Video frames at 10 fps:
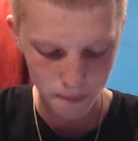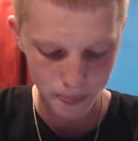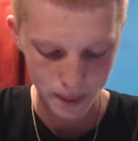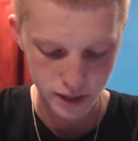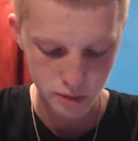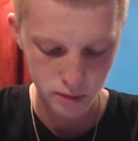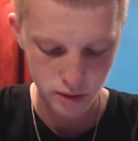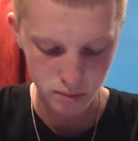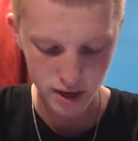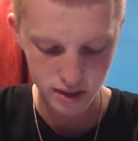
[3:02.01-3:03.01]
The Ice Spear in
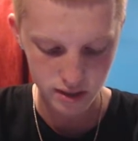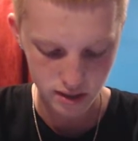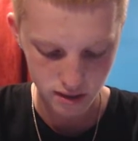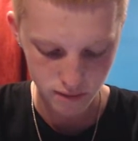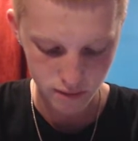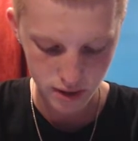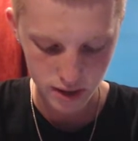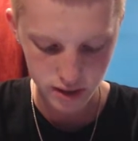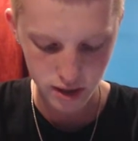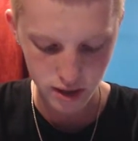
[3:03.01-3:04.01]
the back just to defend.
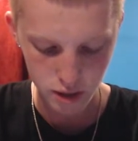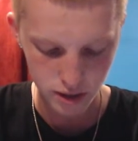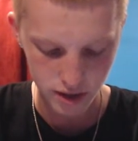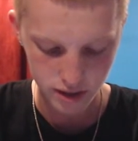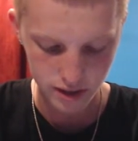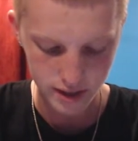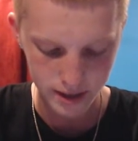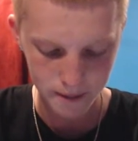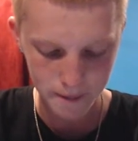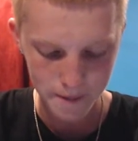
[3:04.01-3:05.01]
He's not gonna put anything
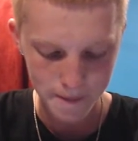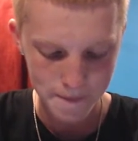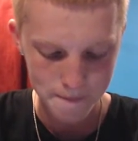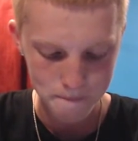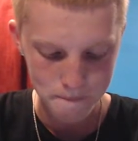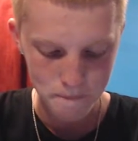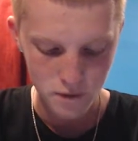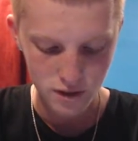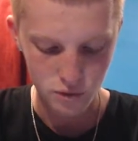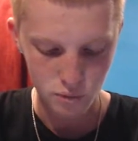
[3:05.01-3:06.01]
down.
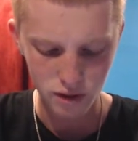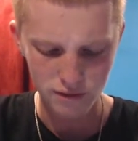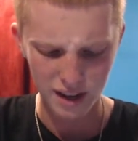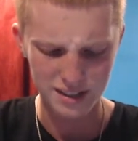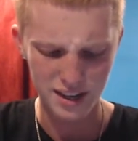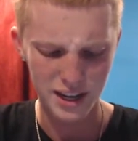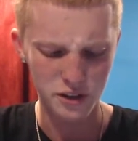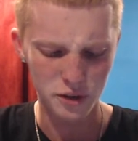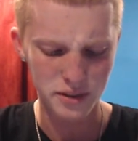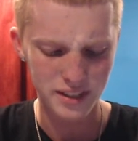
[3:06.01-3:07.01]
It's really fast
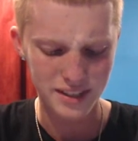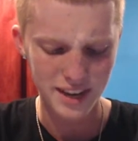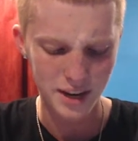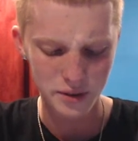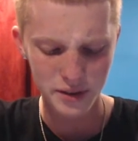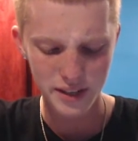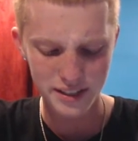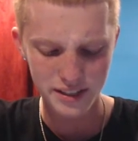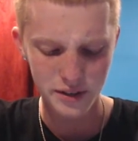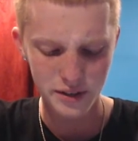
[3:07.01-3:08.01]
cycling with this deck when you get
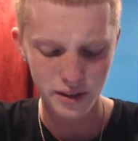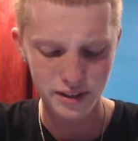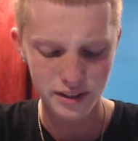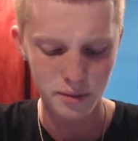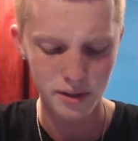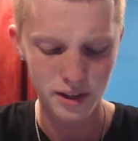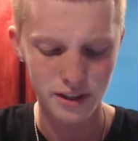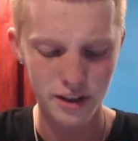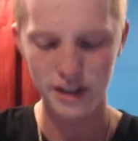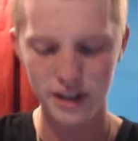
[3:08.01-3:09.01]
to double elixir. I
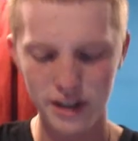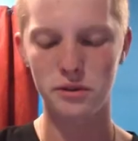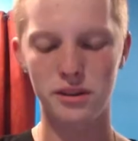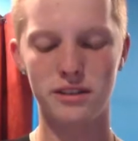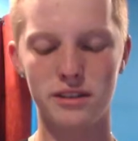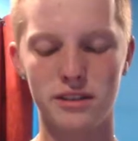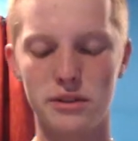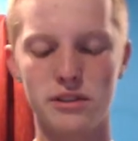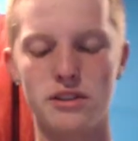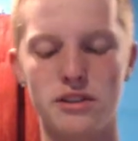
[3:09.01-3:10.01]
already had 2 Electro
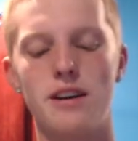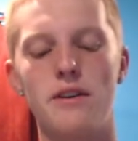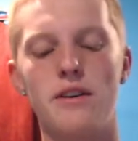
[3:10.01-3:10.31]
Wizards down.